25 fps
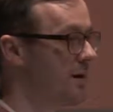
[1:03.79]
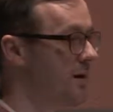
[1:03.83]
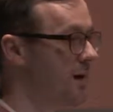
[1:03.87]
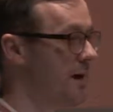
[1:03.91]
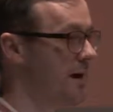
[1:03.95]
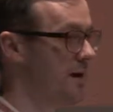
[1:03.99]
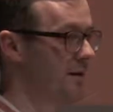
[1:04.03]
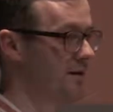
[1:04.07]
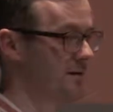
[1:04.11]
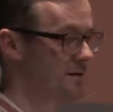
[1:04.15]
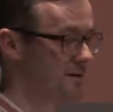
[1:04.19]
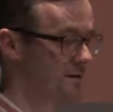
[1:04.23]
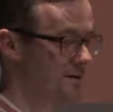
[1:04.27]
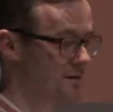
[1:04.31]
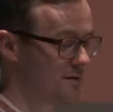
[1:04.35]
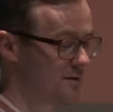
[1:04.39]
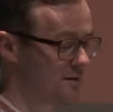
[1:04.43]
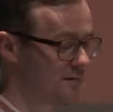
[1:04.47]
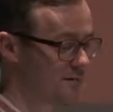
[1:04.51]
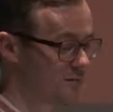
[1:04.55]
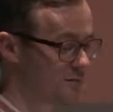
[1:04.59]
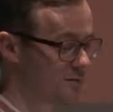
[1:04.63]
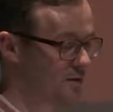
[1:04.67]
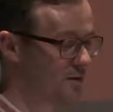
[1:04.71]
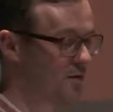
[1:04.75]
and
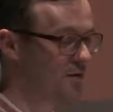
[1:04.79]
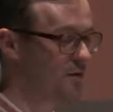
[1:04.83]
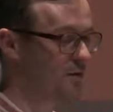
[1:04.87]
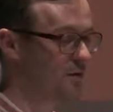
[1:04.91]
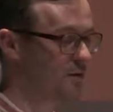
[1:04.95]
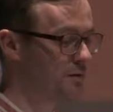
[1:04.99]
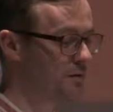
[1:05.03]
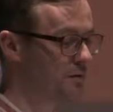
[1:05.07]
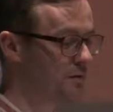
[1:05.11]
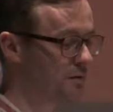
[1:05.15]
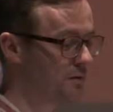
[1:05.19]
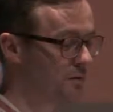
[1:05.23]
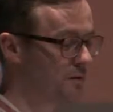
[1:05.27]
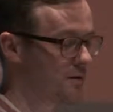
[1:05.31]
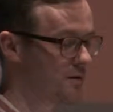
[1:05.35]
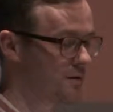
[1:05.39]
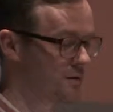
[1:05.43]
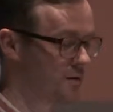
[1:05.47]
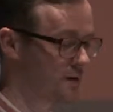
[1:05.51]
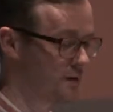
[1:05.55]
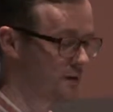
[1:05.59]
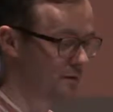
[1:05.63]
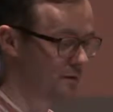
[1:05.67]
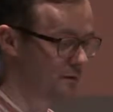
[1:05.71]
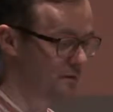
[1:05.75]
two
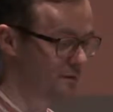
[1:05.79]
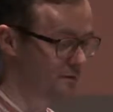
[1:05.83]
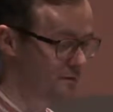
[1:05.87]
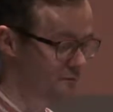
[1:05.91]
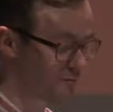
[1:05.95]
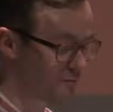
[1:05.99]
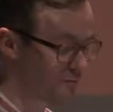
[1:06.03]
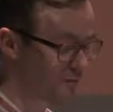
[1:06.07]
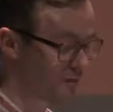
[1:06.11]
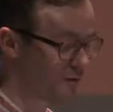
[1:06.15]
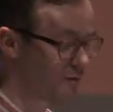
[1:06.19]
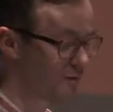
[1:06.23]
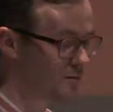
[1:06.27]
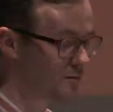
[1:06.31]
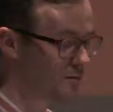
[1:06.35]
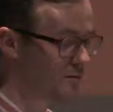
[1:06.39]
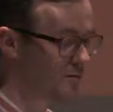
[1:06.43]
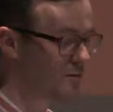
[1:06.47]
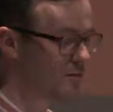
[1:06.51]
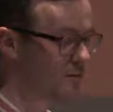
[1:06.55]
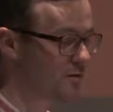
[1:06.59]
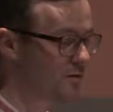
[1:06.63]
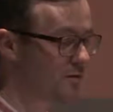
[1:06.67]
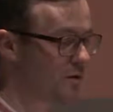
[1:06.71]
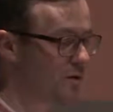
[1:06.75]
kind of
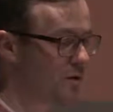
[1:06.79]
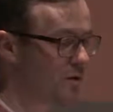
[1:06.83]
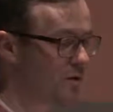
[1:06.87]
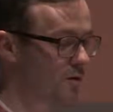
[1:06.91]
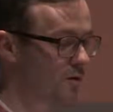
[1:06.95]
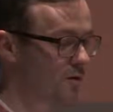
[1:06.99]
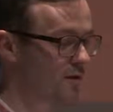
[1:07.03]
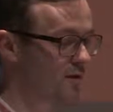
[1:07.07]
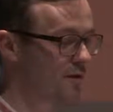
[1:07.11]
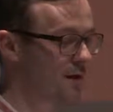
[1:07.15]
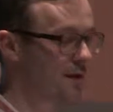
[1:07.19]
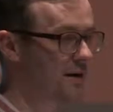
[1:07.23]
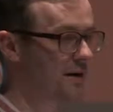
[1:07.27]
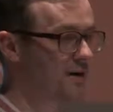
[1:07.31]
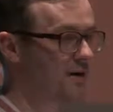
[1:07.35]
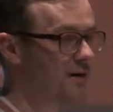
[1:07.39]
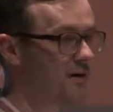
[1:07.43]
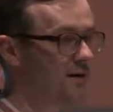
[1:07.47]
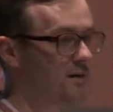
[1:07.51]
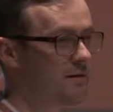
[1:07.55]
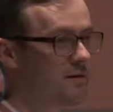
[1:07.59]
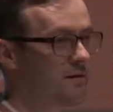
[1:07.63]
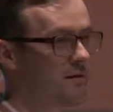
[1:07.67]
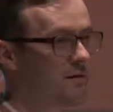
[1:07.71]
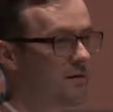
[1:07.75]
core
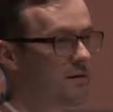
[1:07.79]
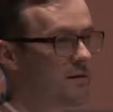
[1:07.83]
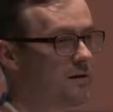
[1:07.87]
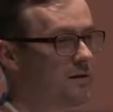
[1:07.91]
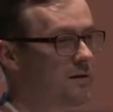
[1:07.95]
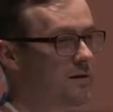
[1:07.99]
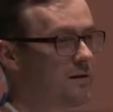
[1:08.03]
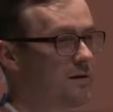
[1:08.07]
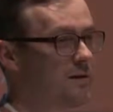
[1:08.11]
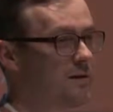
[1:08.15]
technical